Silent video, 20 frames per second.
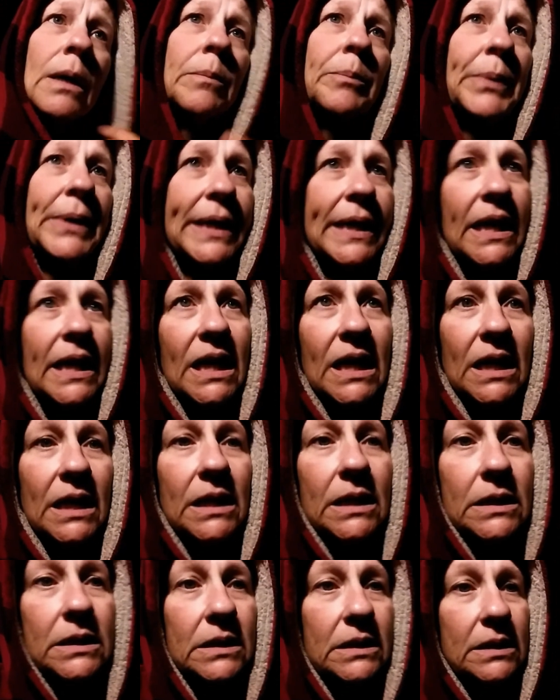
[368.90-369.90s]

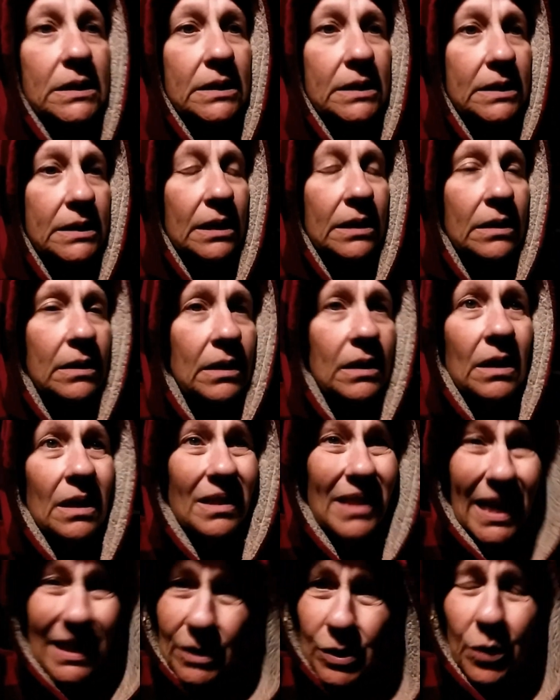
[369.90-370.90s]
because
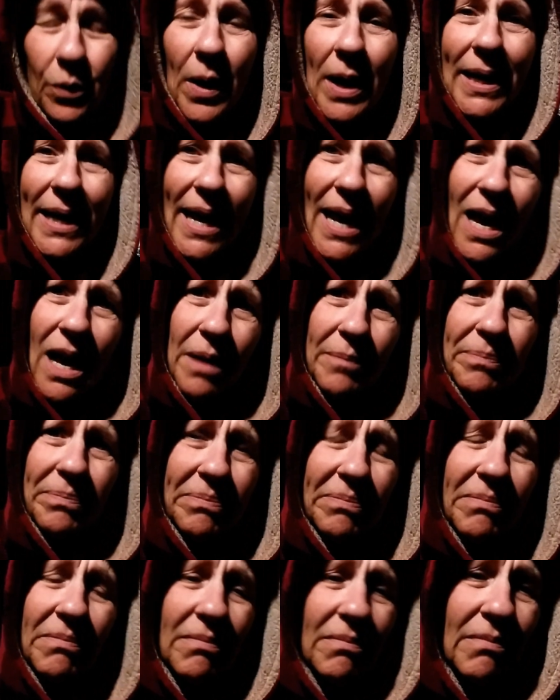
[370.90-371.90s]
that's who I am.
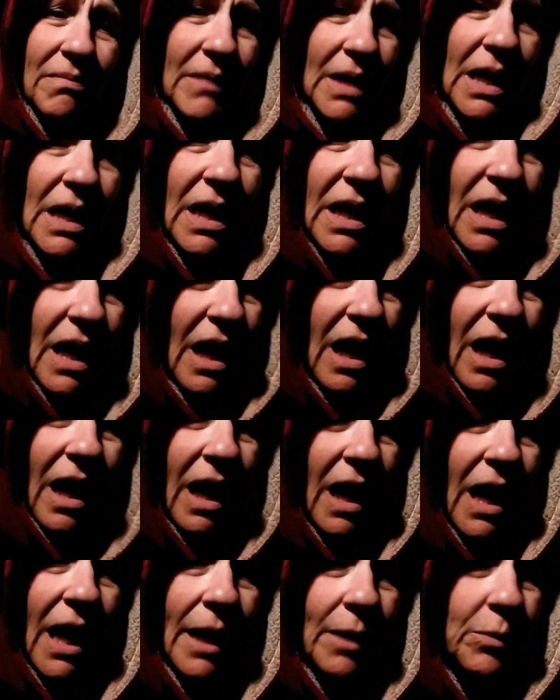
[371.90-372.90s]

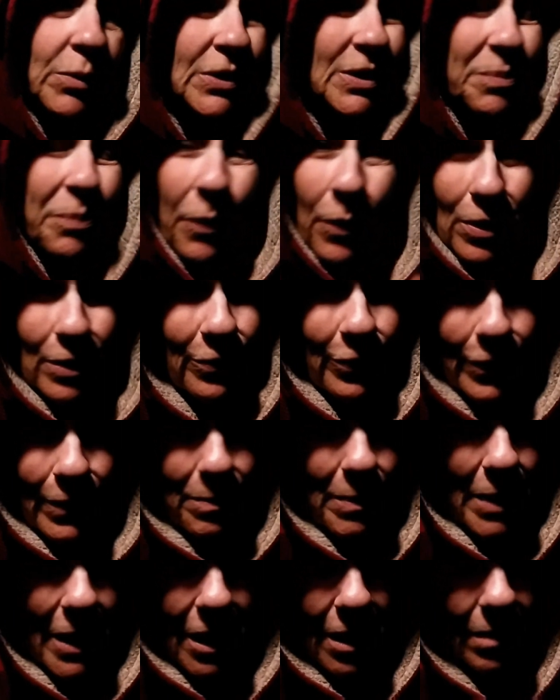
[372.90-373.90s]
I was born a
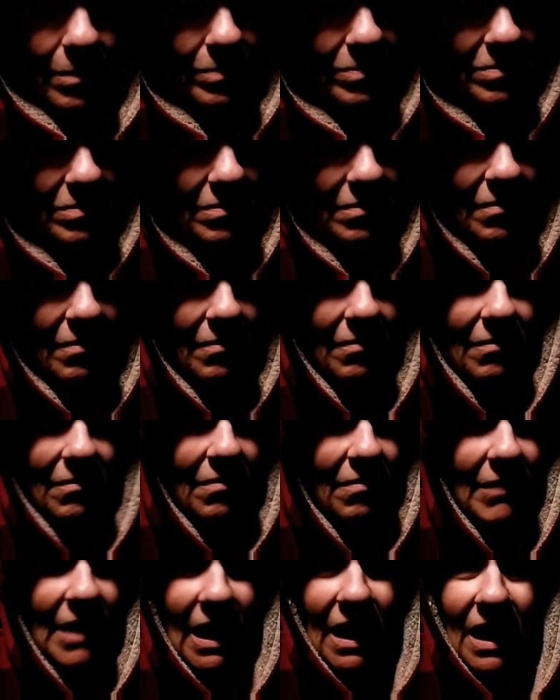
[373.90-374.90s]
female.
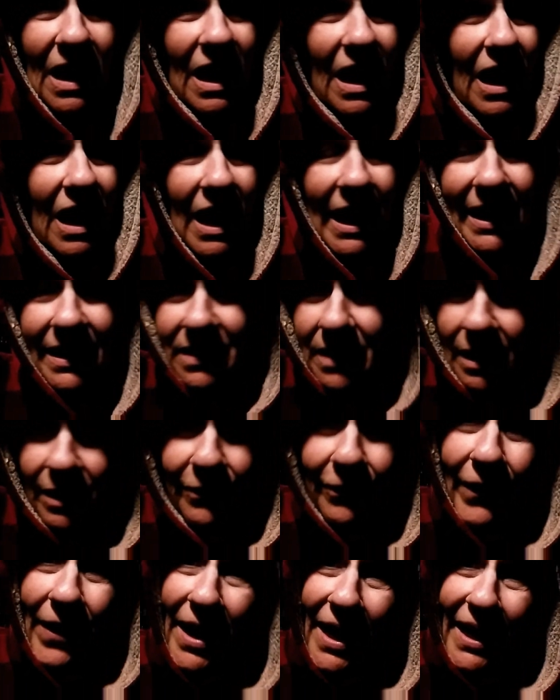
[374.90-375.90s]
I
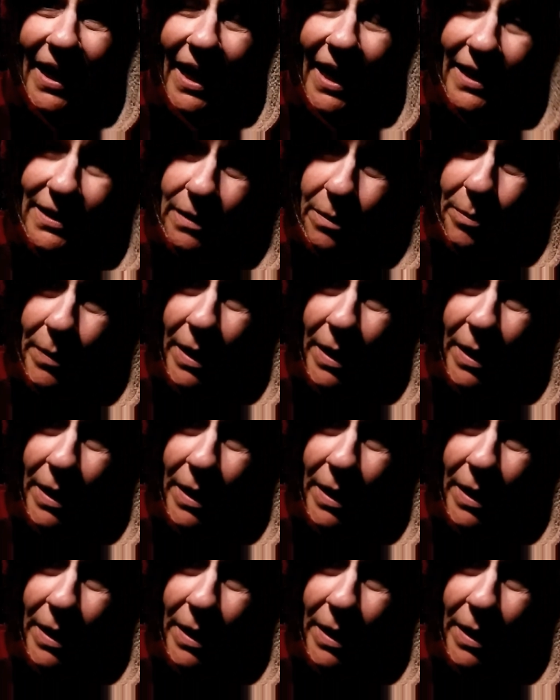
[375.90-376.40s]
identify as a